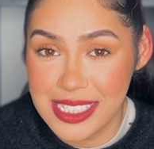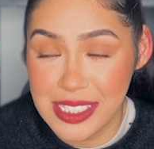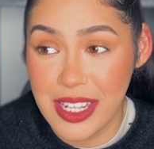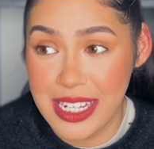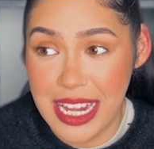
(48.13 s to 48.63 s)
He's
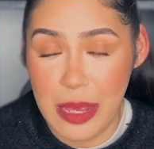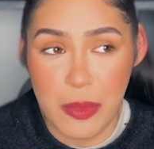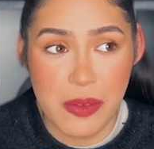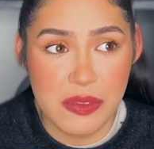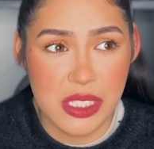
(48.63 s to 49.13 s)
turning 8
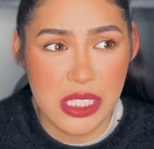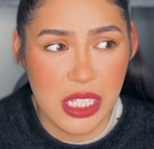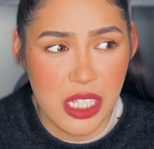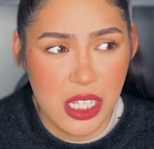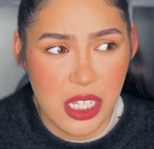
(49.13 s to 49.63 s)
months
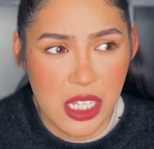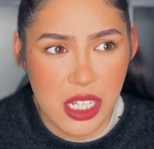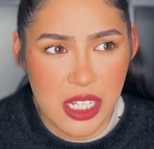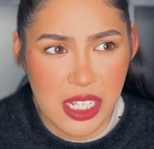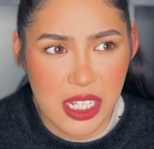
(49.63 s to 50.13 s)

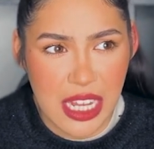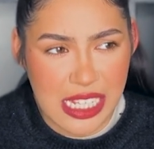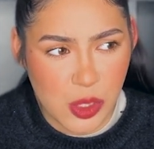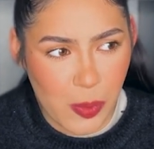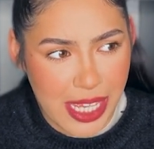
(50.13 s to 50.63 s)

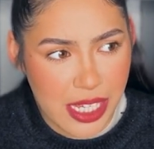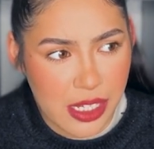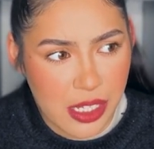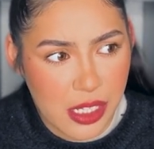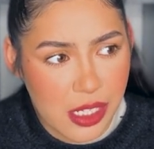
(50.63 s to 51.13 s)
next
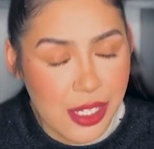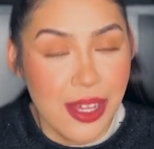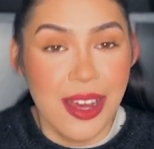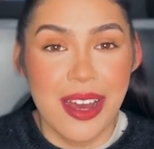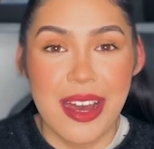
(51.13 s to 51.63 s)
week.
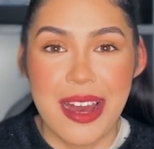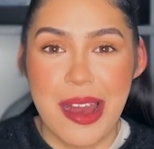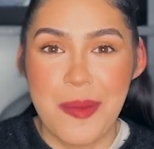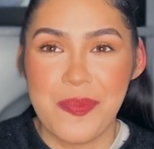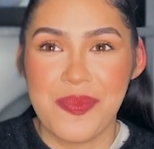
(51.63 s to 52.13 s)

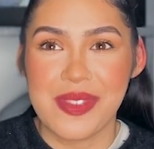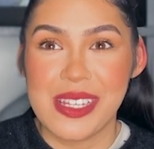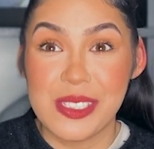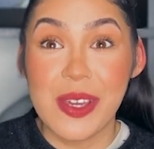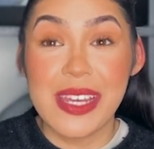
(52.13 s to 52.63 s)

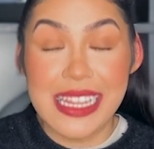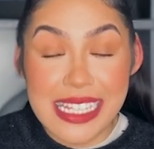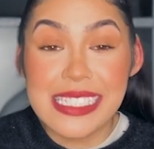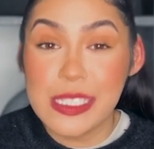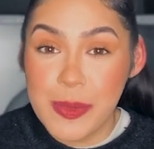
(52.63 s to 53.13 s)
So
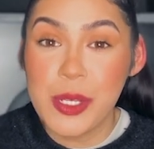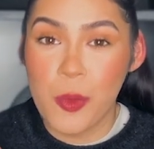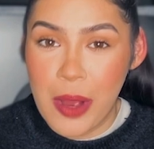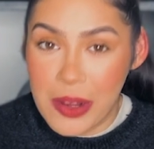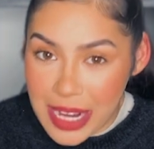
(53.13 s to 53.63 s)
this has been a
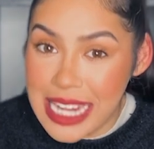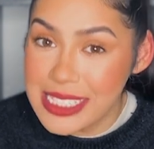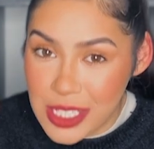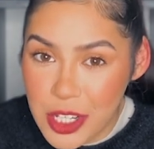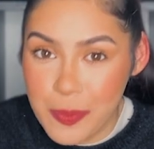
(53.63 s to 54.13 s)
while. I had
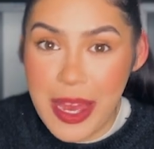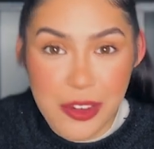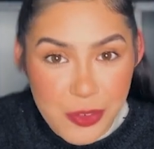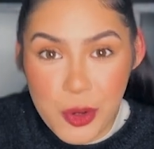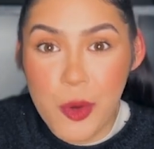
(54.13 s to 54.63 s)
to look
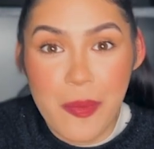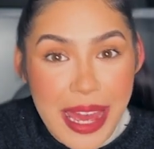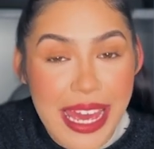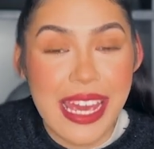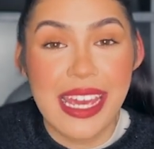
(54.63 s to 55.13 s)
back through all
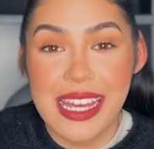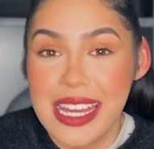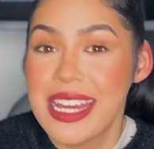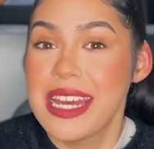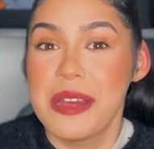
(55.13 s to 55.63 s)
my
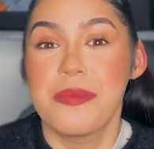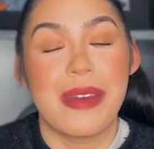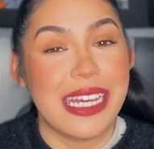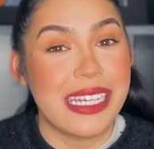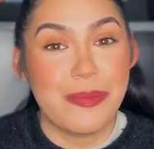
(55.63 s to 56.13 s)

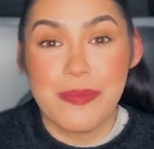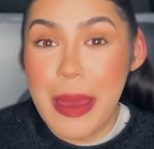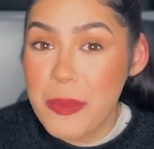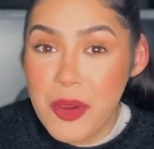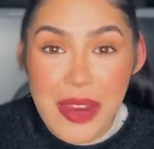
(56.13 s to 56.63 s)

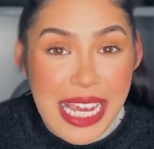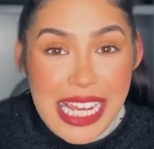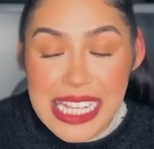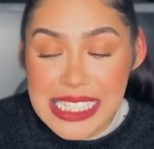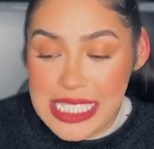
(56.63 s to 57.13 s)

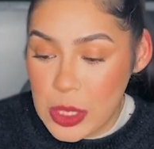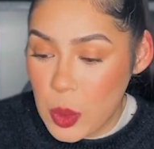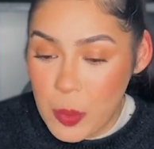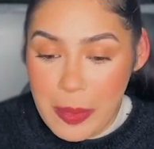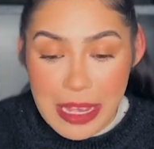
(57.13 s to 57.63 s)
memories and
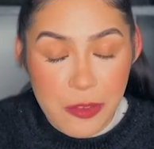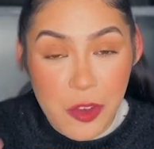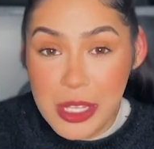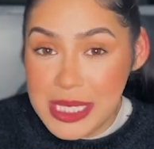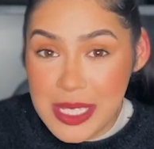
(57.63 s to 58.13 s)
all my
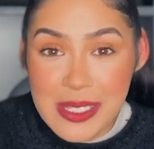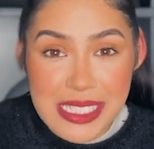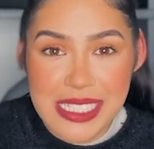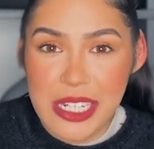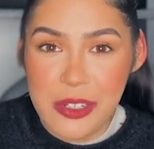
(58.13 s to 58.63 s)
photos
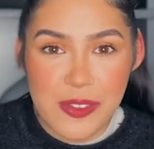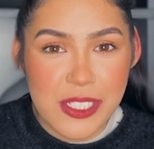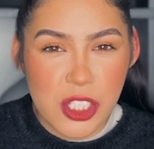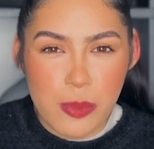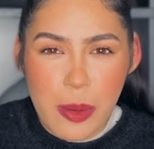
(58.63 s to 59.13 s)
and everything
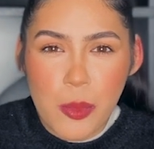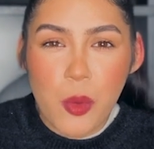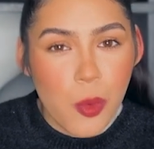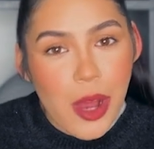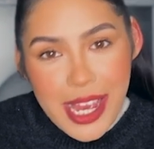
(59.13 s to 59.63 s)
to remember
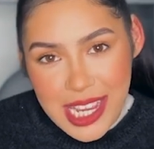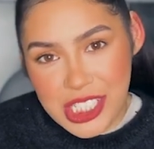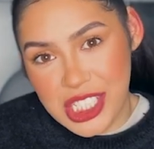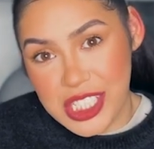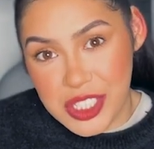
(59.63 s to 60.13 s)
what I
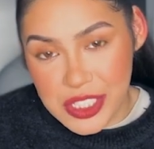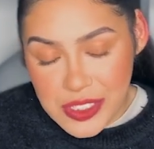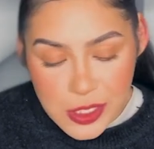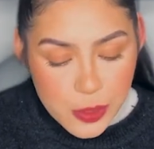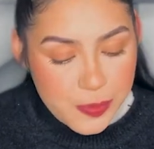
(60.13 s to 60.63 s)
actually
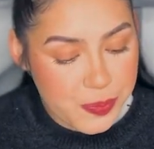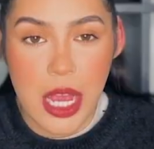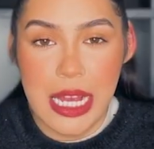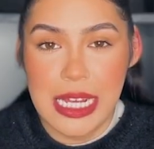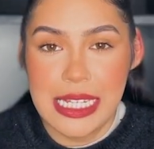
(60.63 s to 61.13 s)
used.
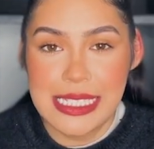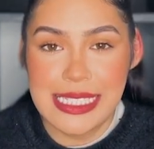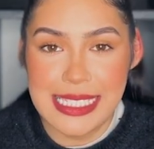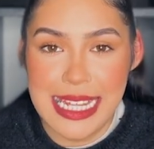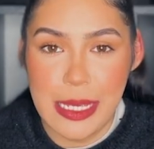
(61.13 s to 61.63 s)

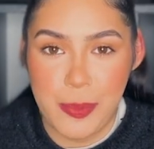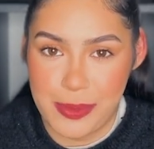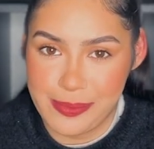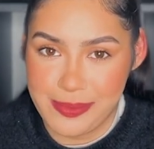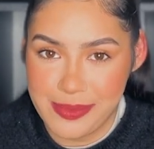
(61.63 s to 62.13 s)
Sleep
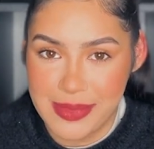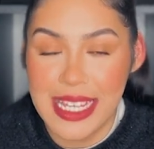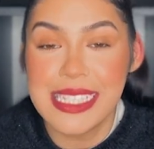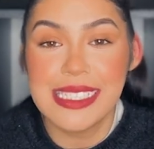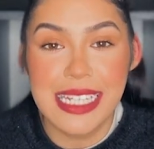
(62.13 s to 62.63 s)

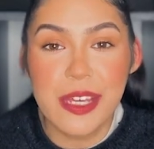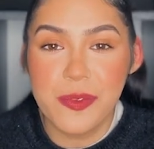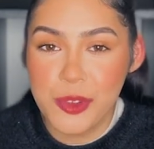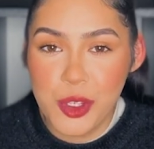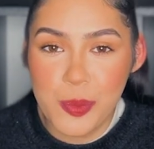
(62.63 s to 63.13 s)

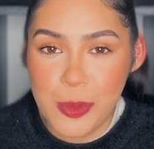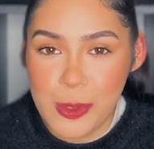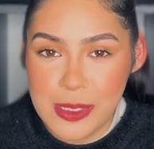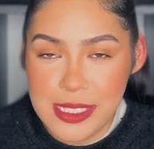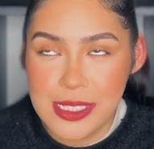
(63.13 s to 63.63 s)
for
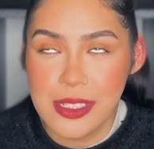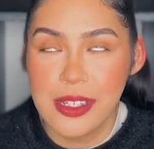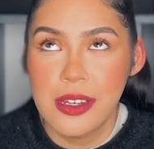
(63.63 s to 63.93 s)
newborns.